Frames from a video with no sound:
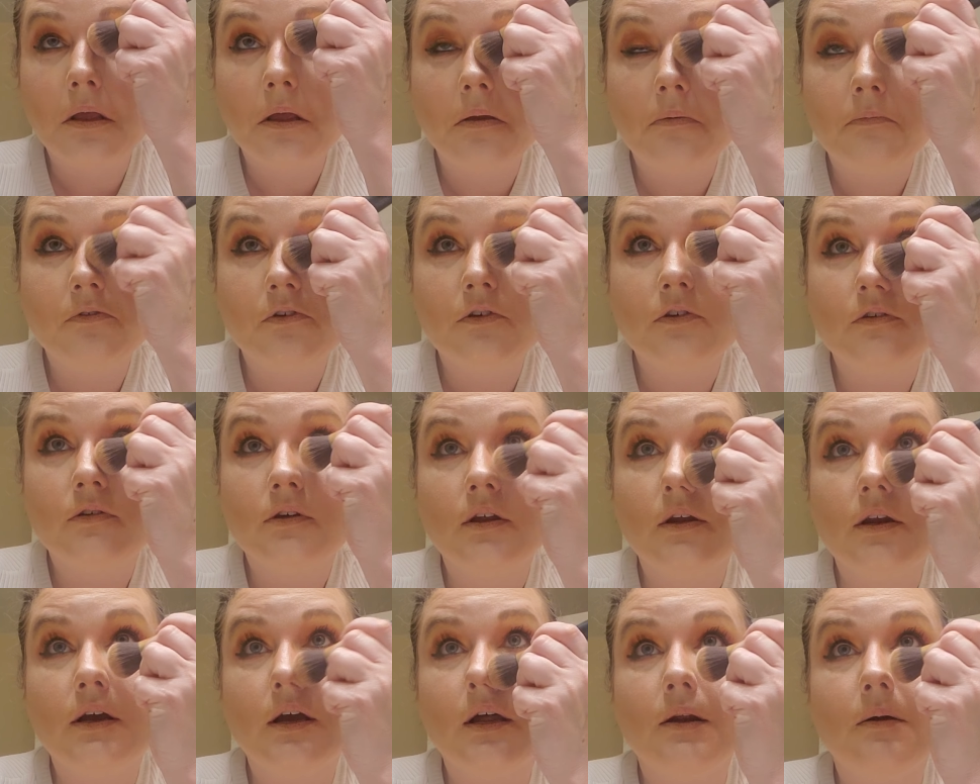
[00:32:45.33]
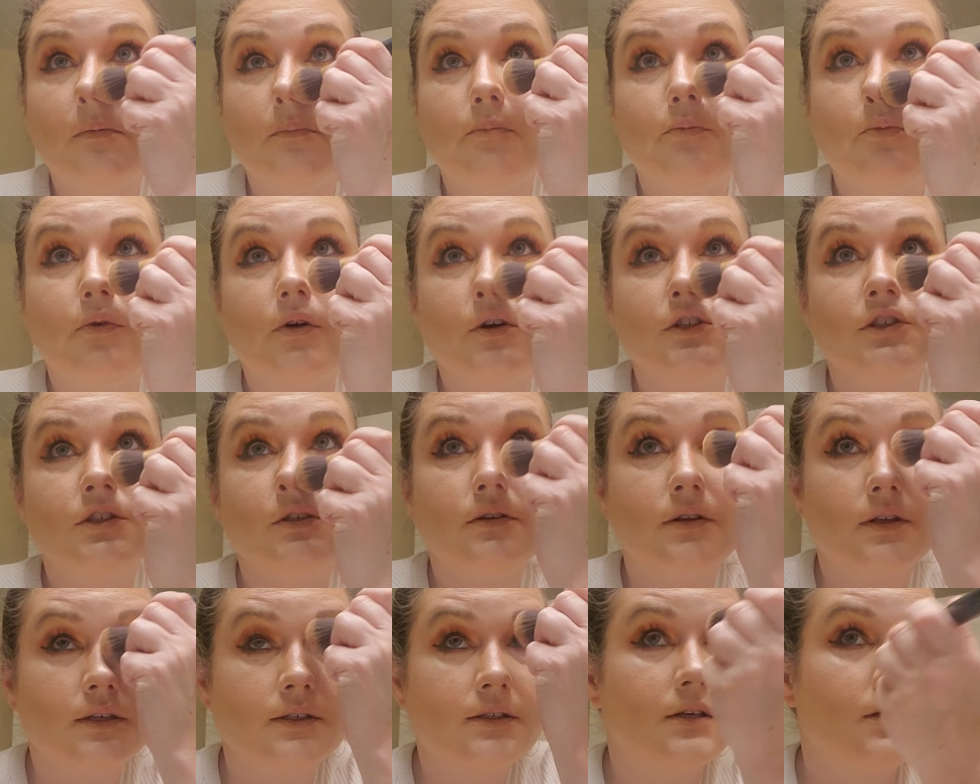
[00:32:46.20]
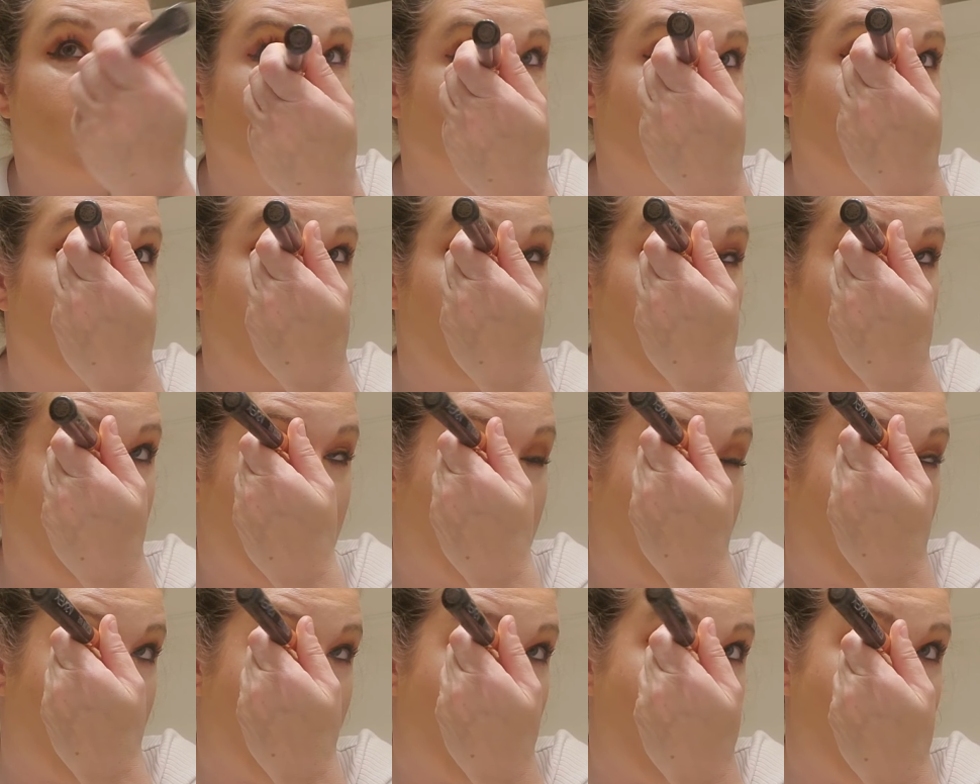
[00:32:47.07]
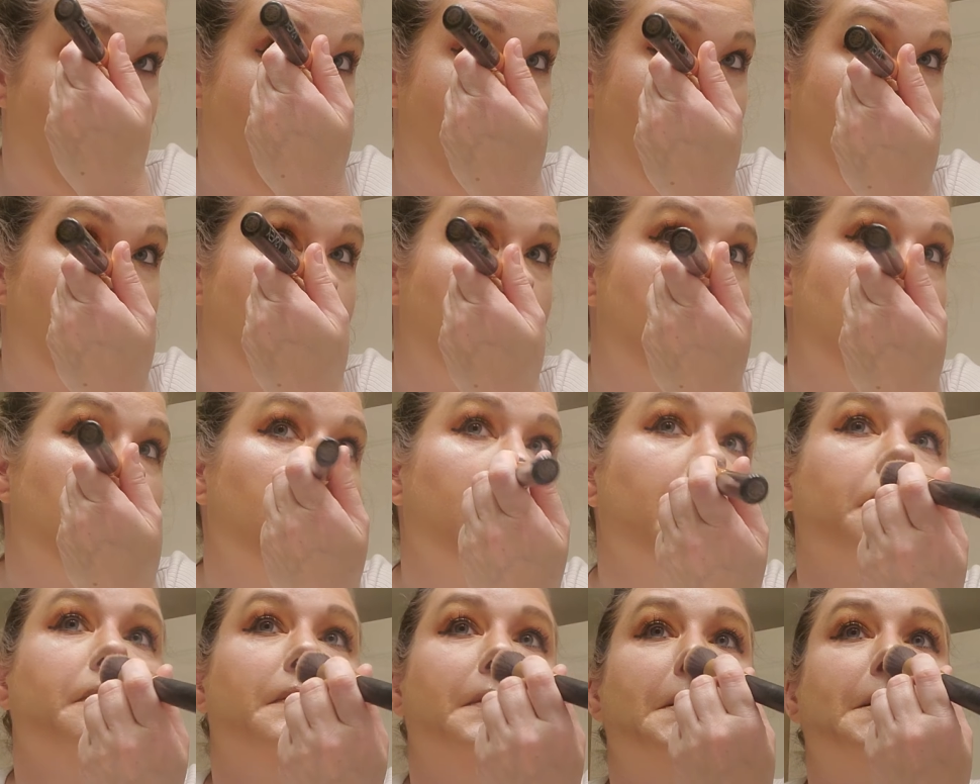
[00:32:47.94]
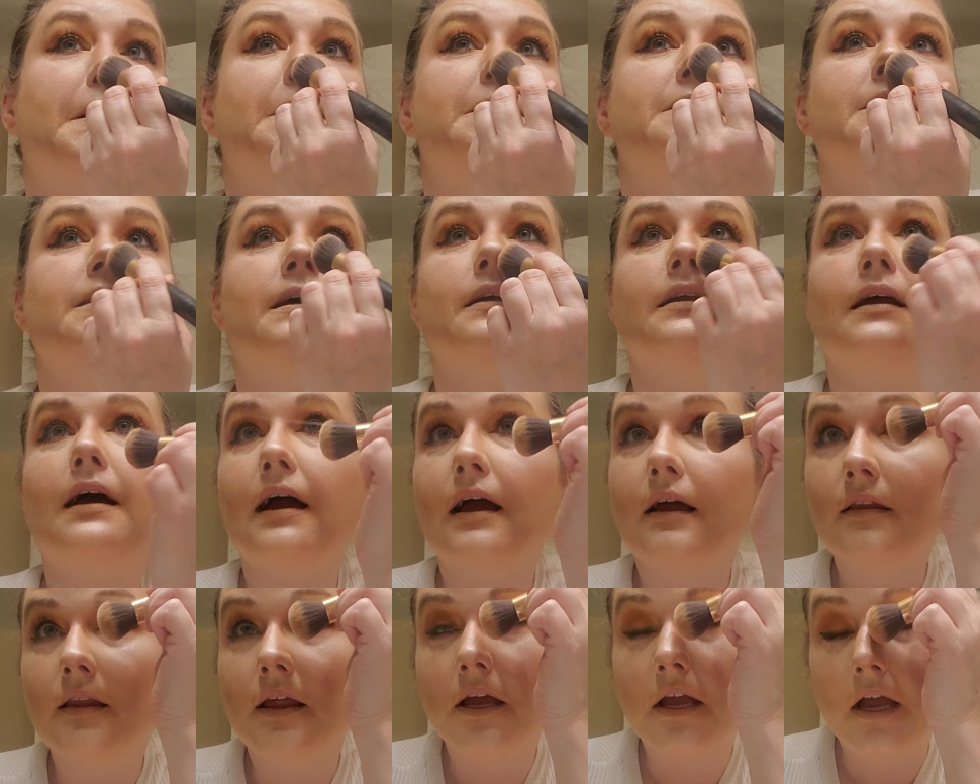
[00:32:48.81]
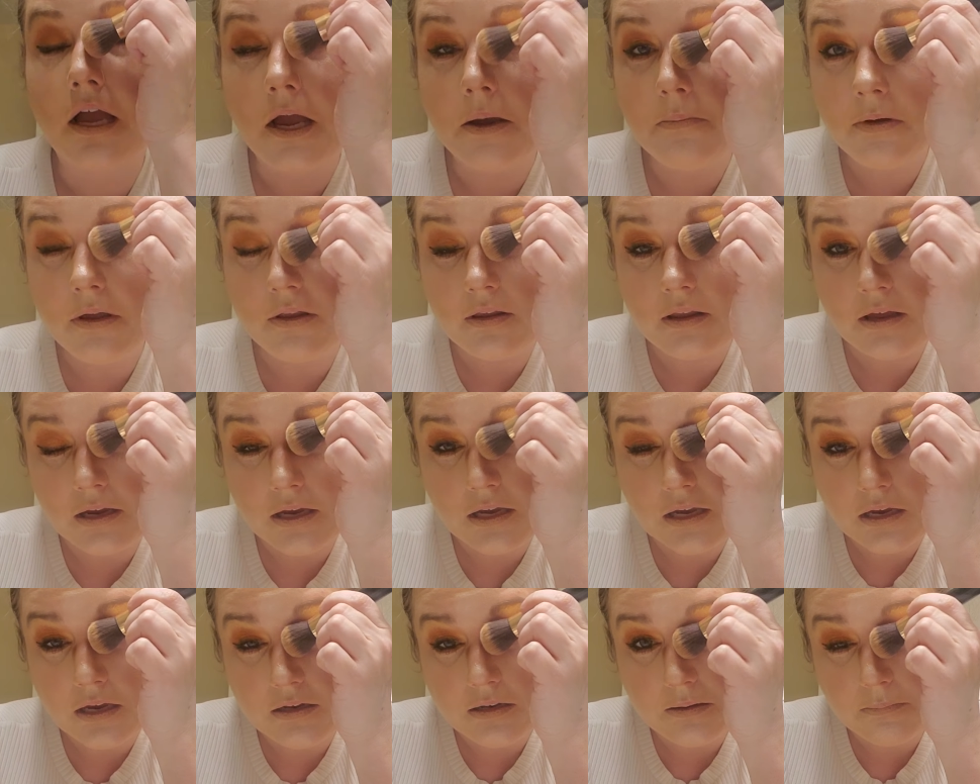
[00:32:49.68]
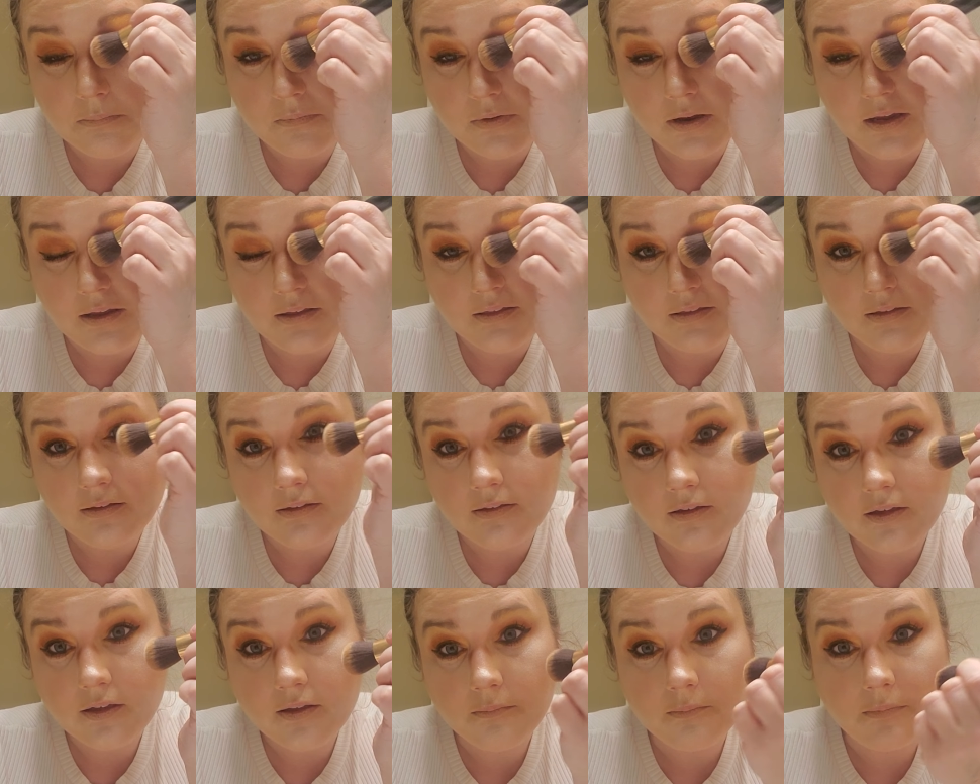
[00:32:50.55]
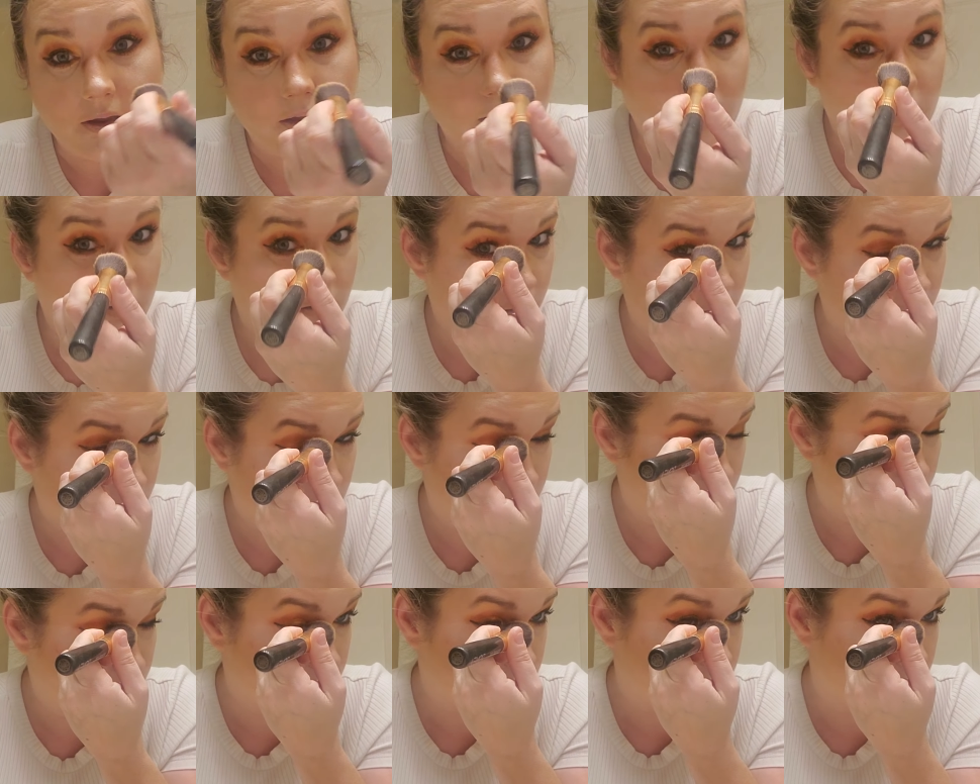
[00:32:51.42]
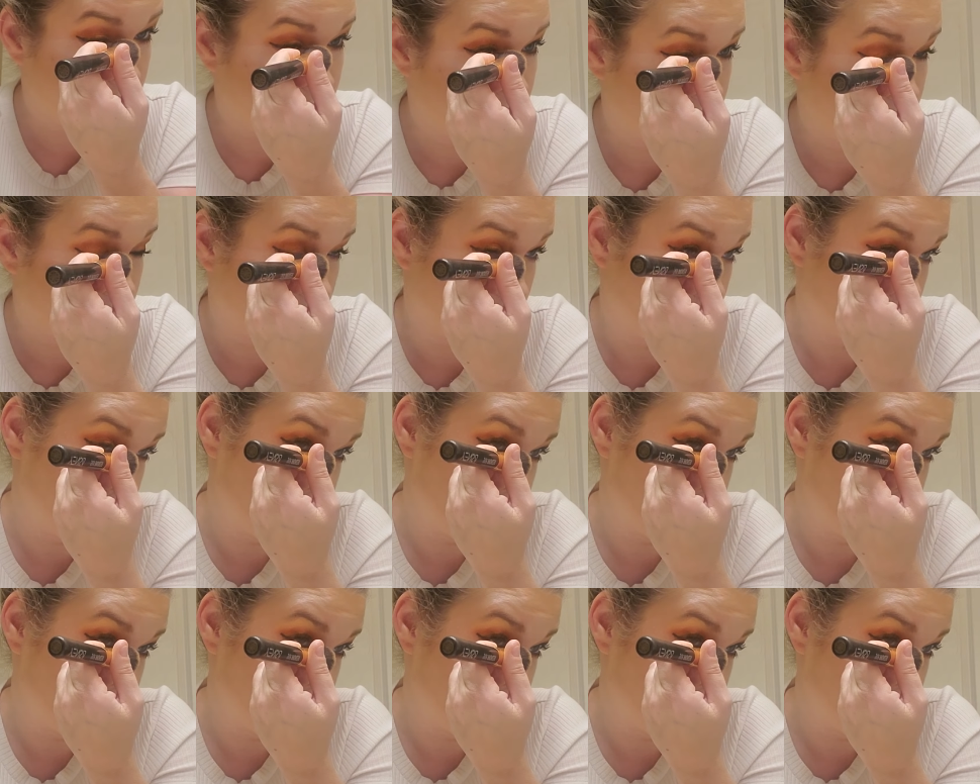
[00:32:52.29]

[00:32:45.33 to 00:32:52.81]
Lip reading: I'm just gonna kind of brush this in. Like I said, I've been liking to make my inner corners a little